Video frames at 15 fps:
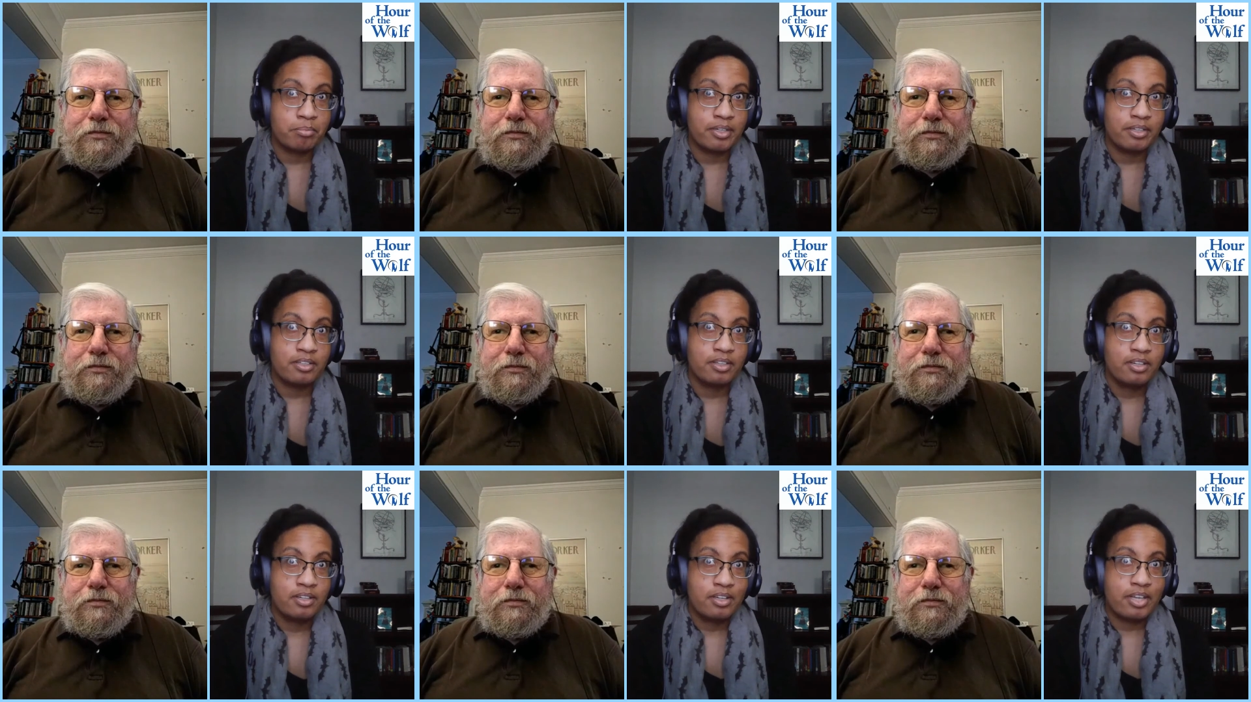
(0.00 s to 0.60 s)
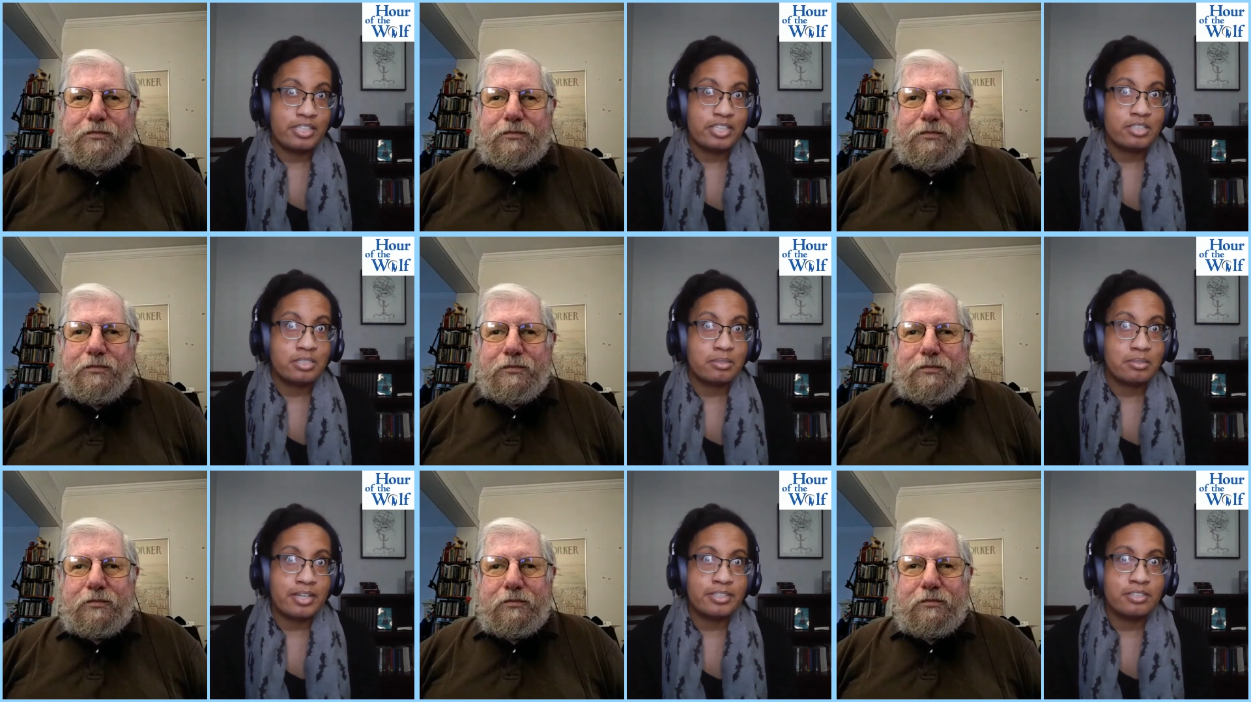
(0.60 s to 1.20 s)
Speaker 1: But I think I
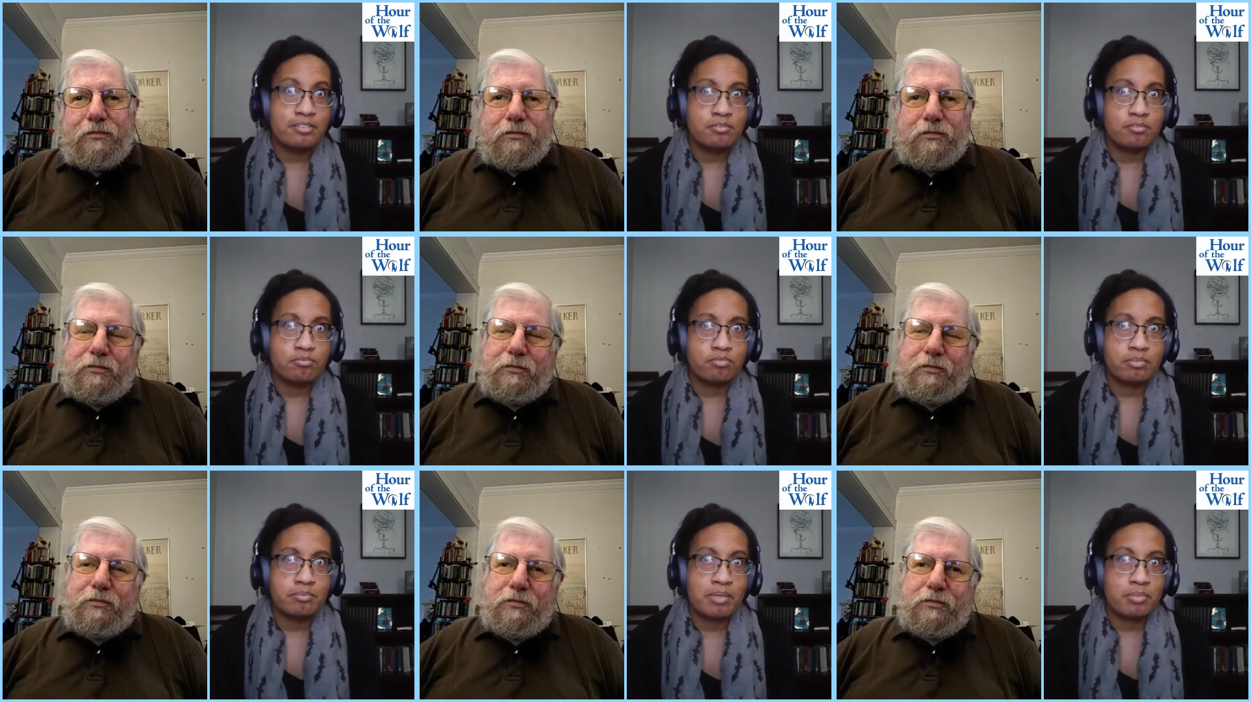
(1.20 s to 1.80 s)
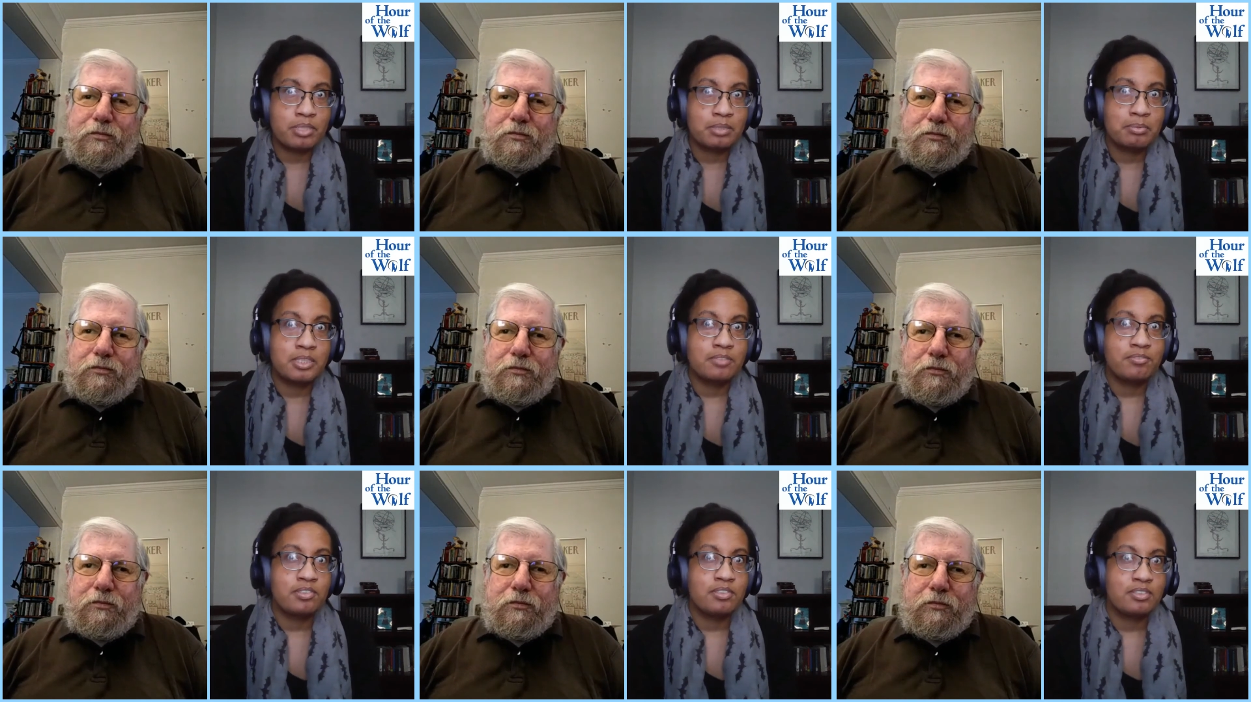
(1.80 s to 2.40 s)
was. I didn't remember
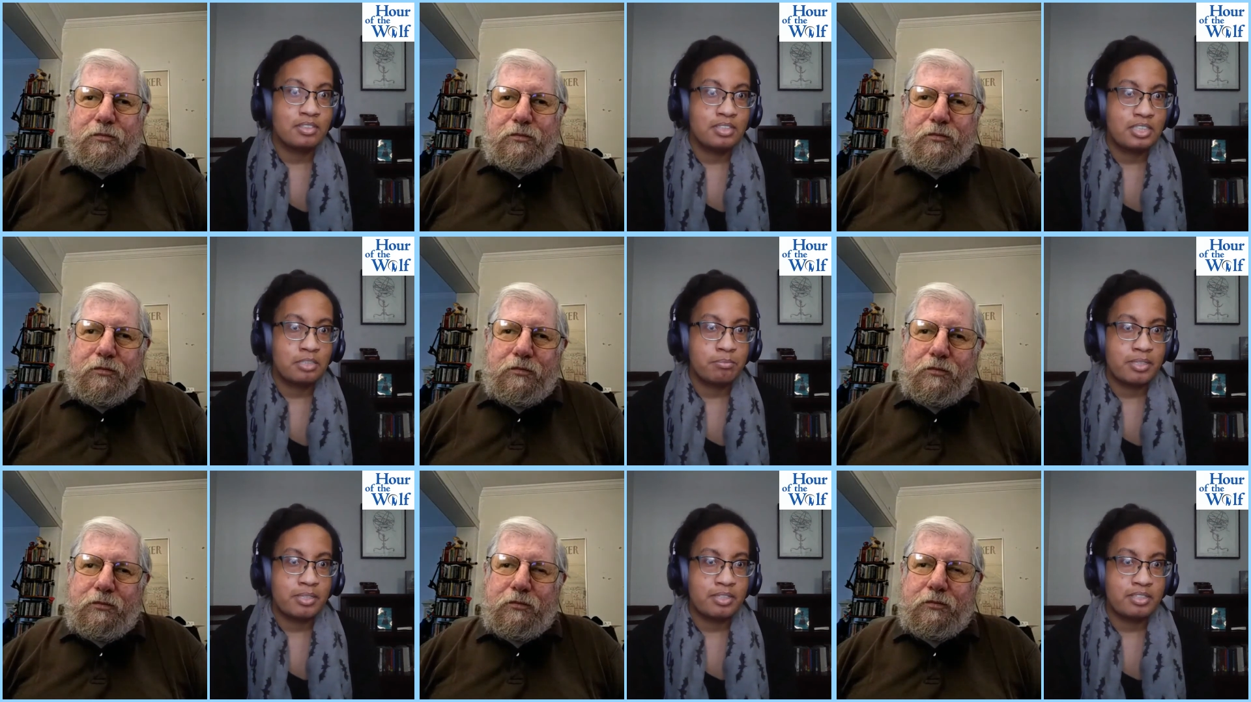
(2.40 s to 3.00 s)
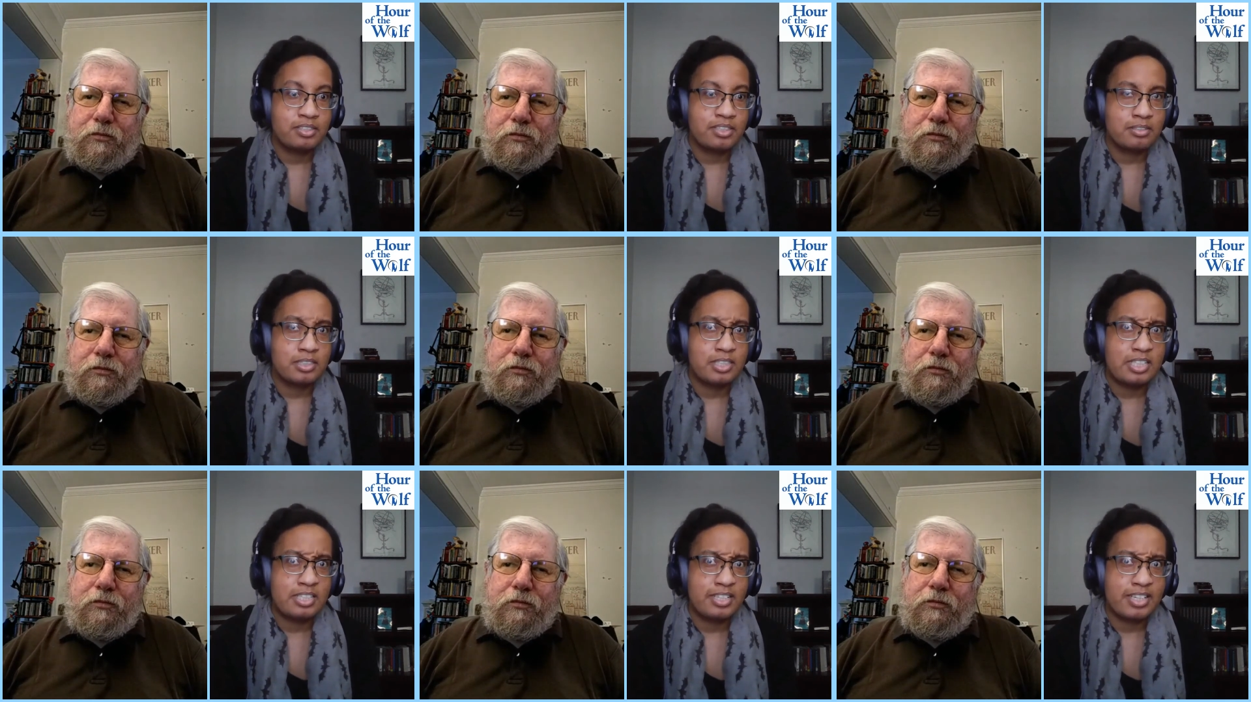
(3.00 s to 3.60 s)
specifically
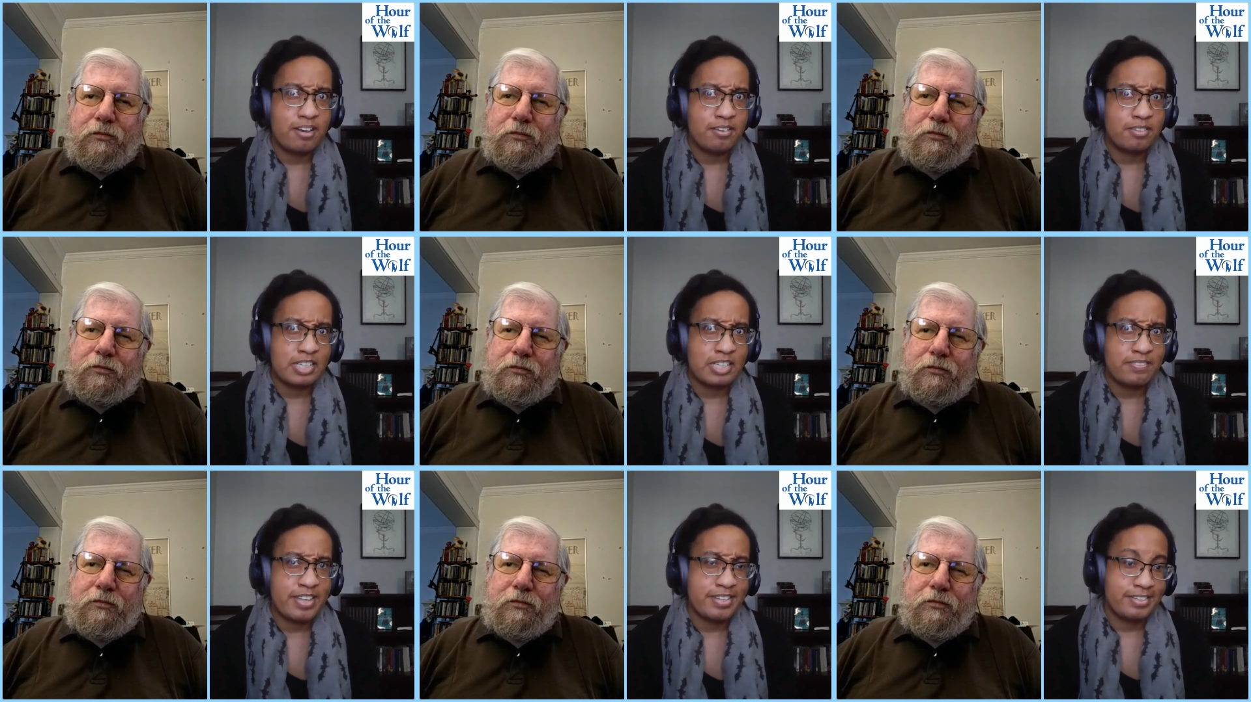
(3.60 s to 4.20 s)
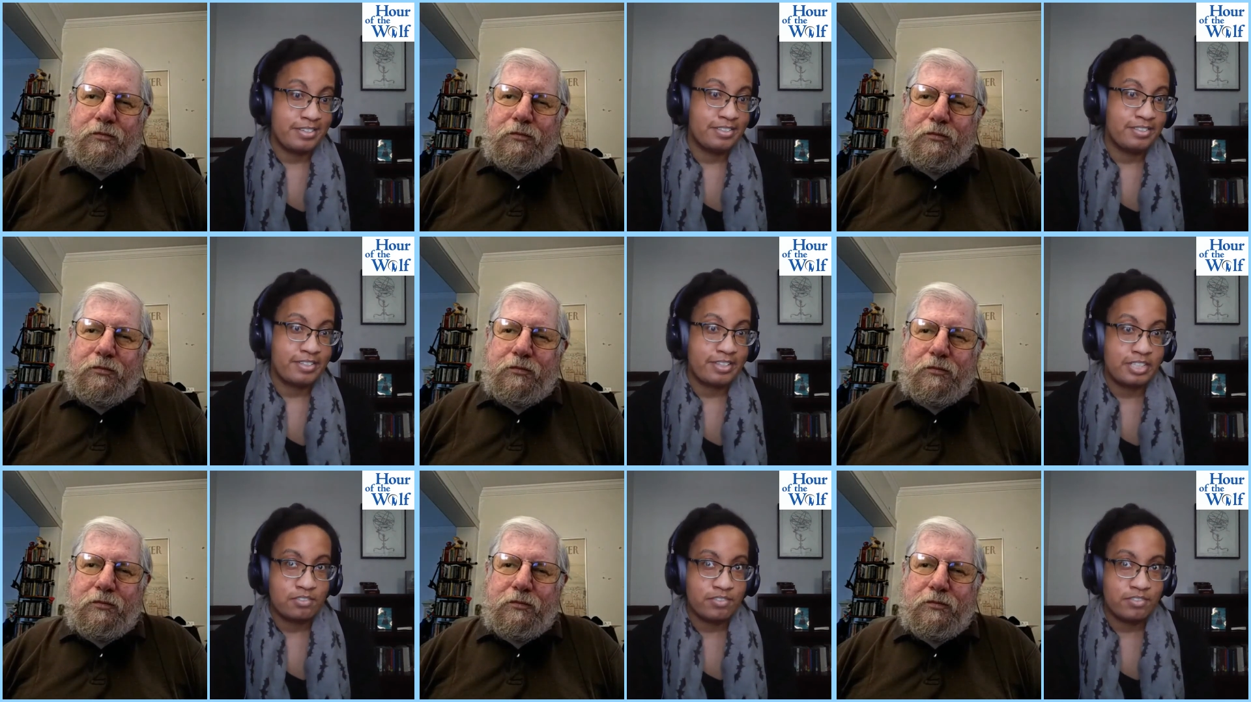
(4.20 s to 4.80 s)
seeking out like fantasy and
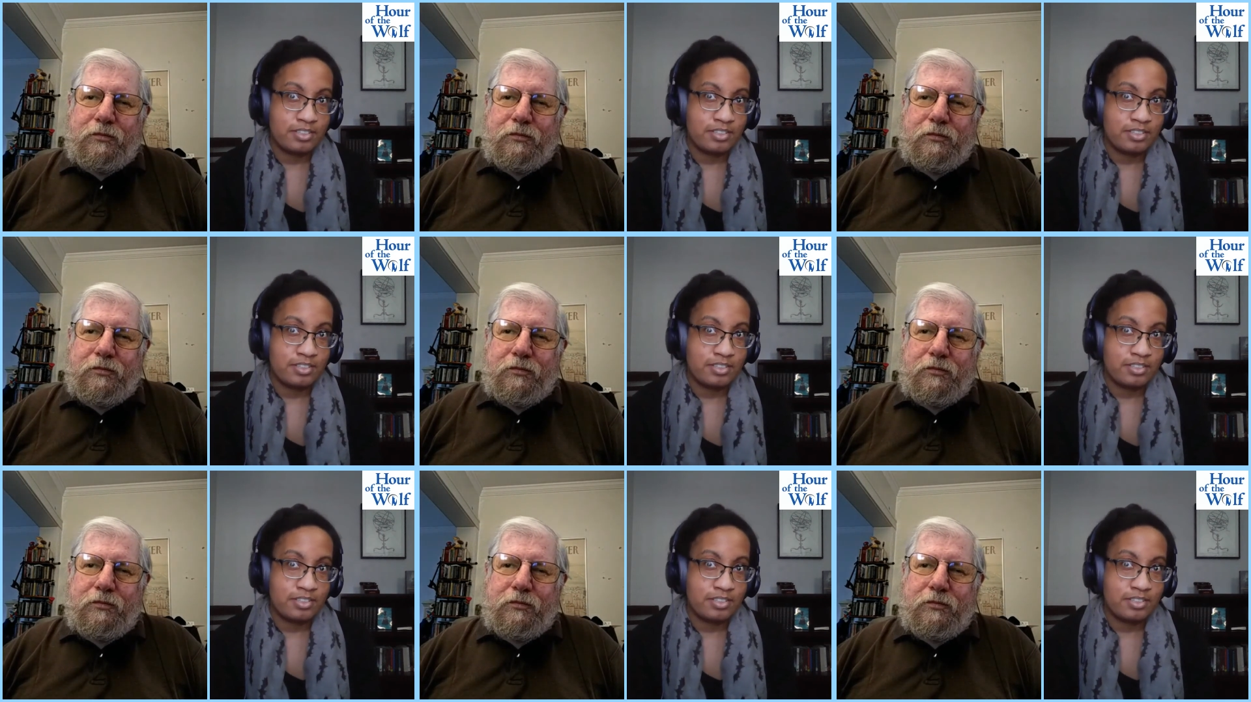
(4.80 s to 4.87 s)
science